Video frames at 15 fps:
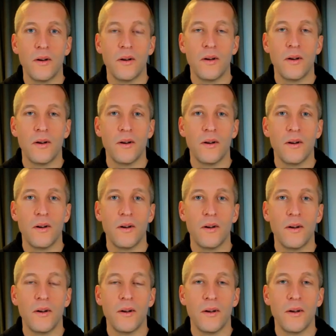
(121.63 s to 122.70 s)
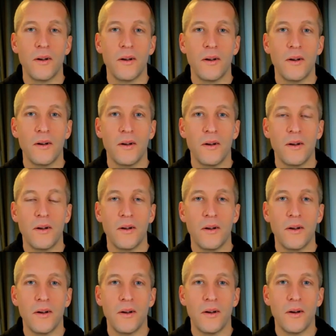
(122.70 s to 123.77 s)

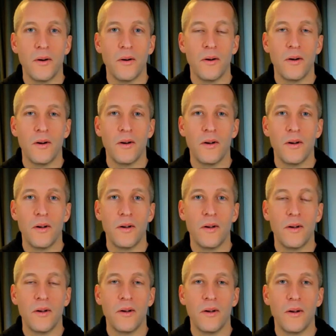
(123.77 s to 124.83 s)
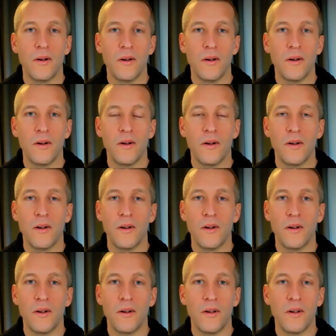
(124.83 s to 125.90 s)

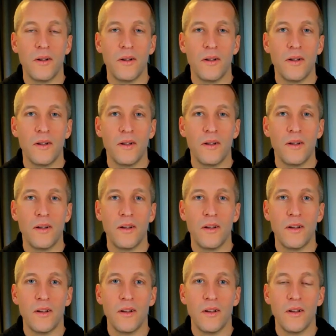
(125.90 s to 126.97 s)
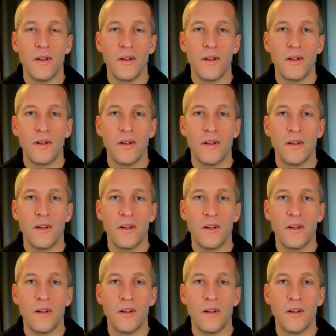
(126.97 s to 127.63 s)
(silent)